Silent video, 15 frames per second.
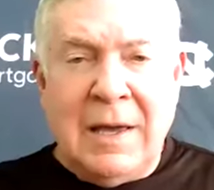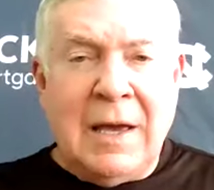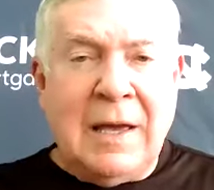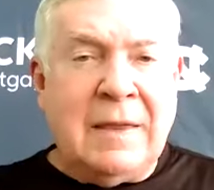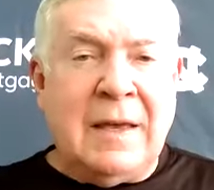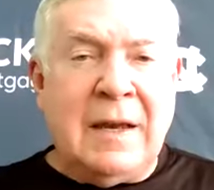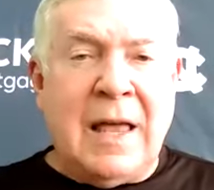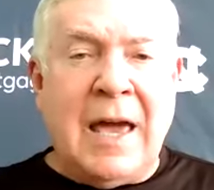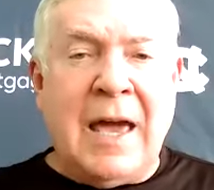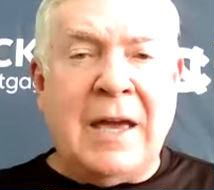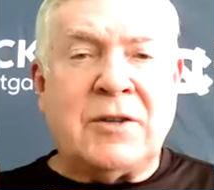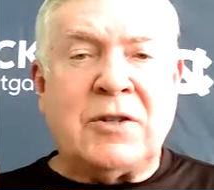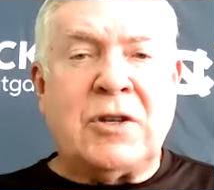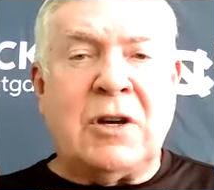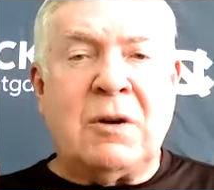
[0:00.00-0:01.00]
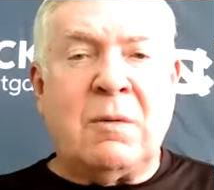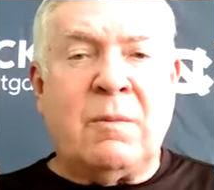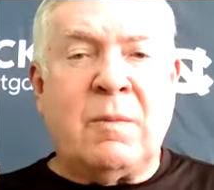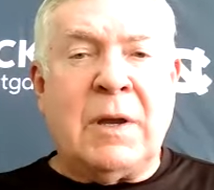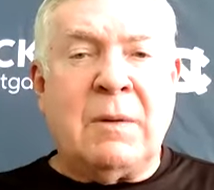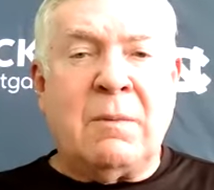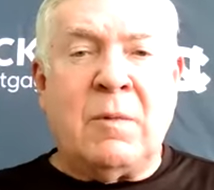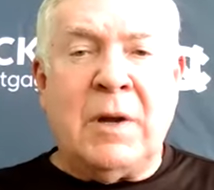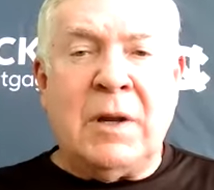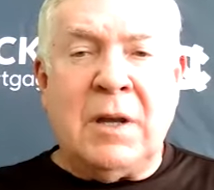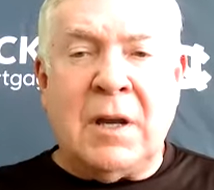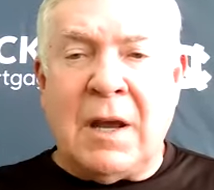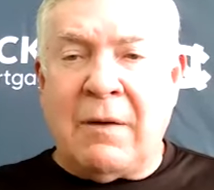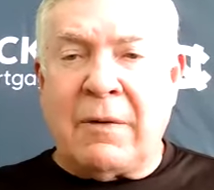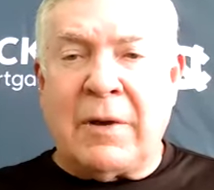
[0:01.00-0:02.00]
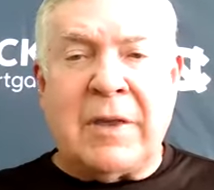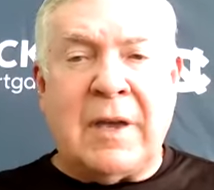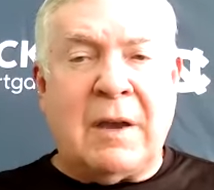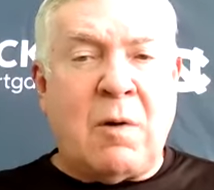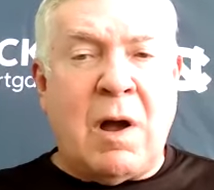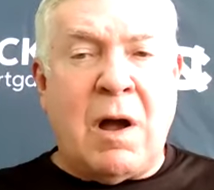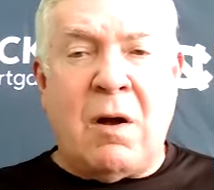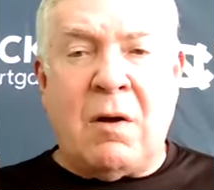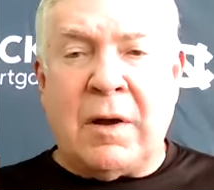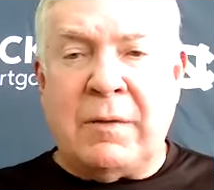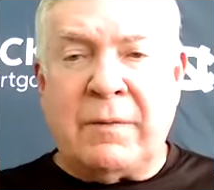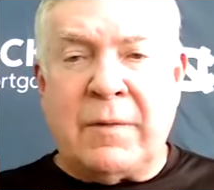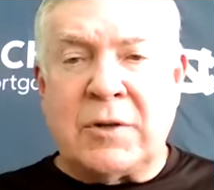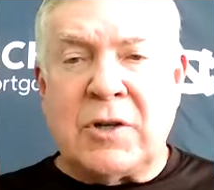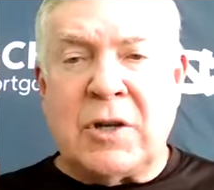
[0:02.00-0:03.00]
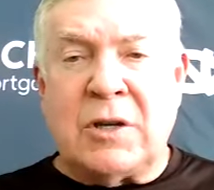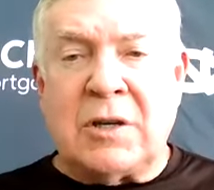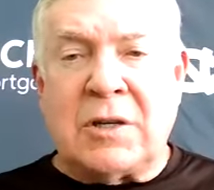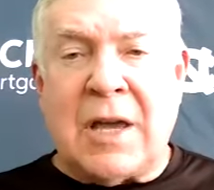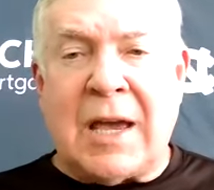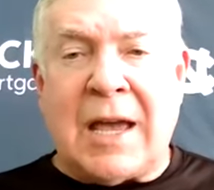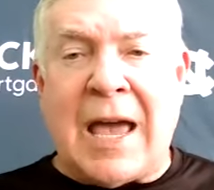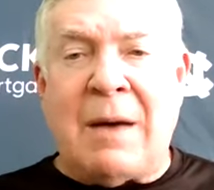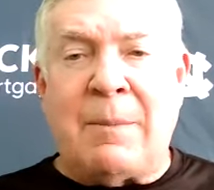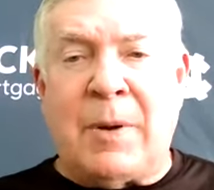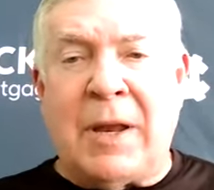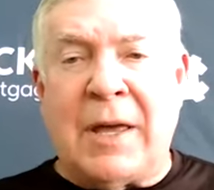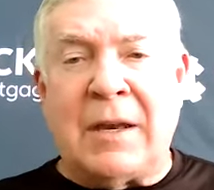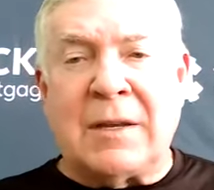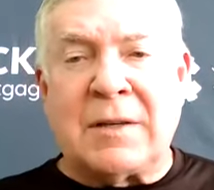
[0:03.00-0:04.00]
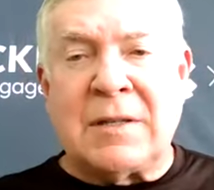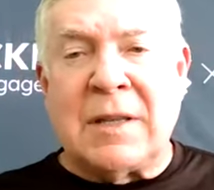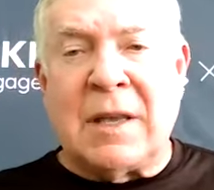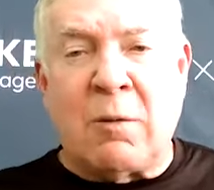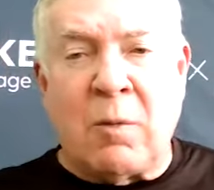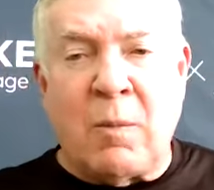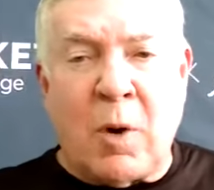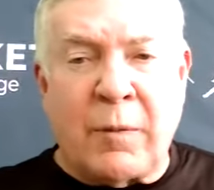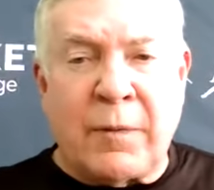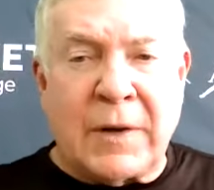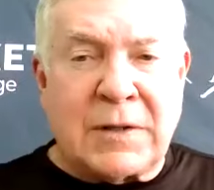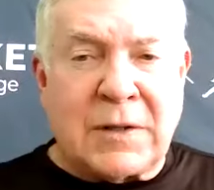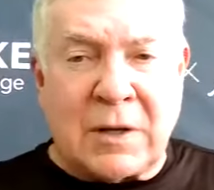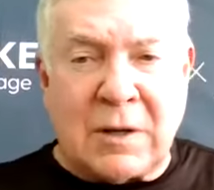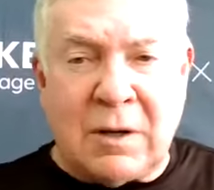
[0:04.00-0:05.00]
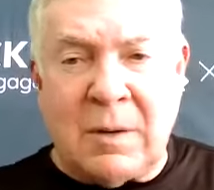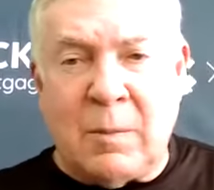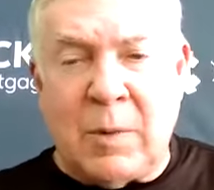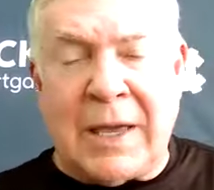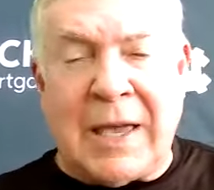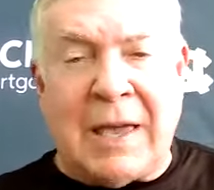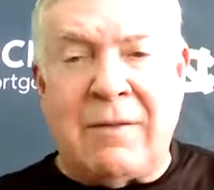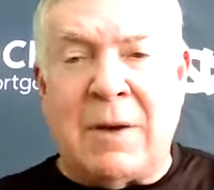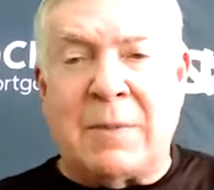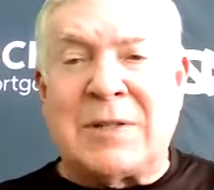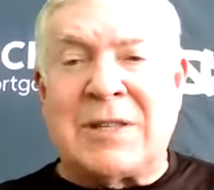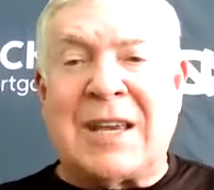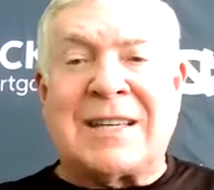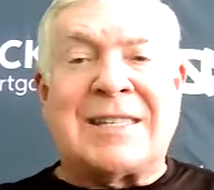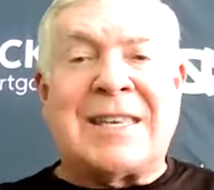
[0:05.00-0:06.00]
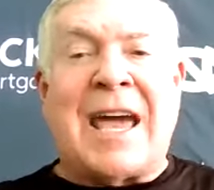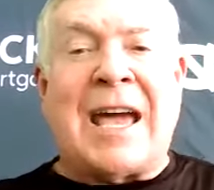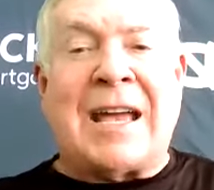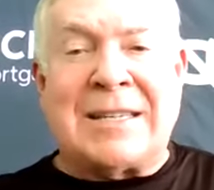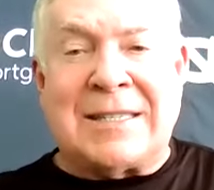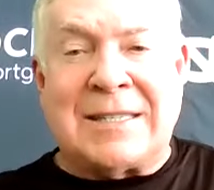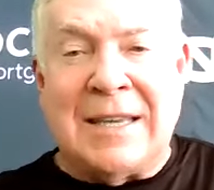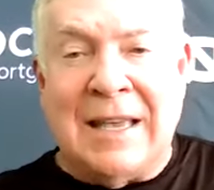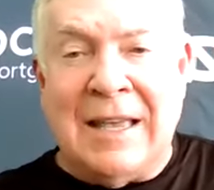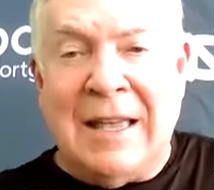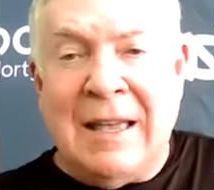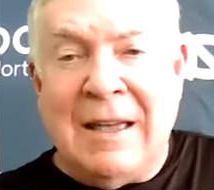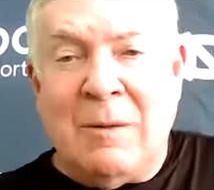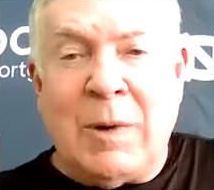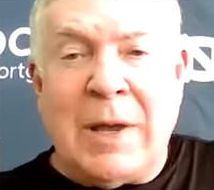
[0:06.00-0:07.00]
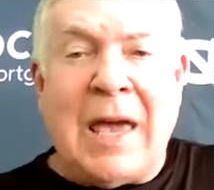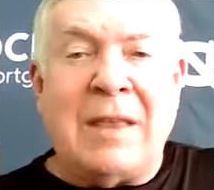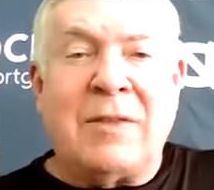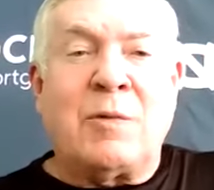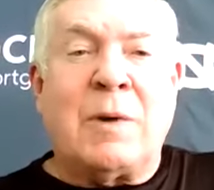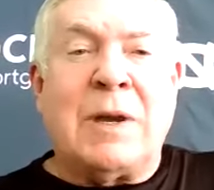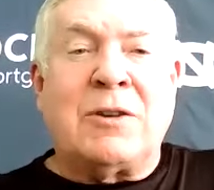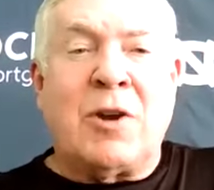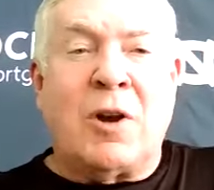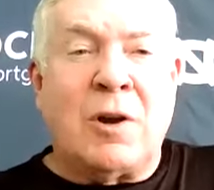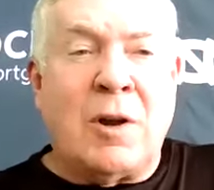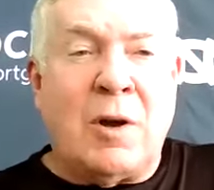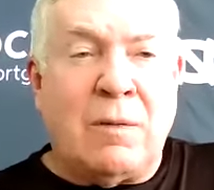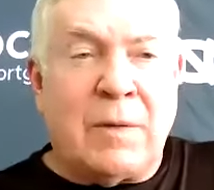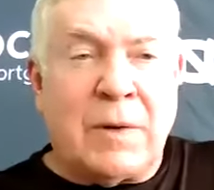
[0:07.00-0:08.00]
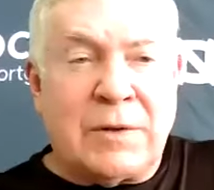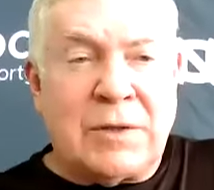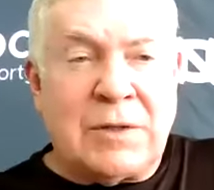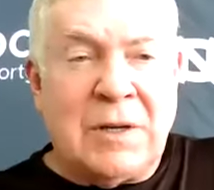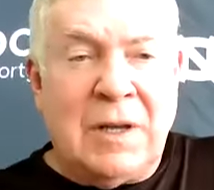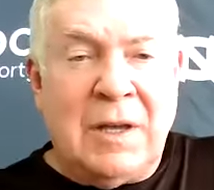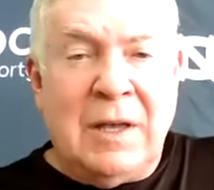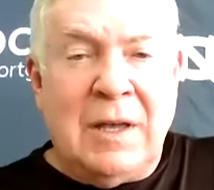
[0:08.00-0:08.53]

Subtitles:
And then last year, we did everything wrong, and Virginia Tech outplayed us, and they were more physical, and we gave up 6 sacks. We had 3 turnovers.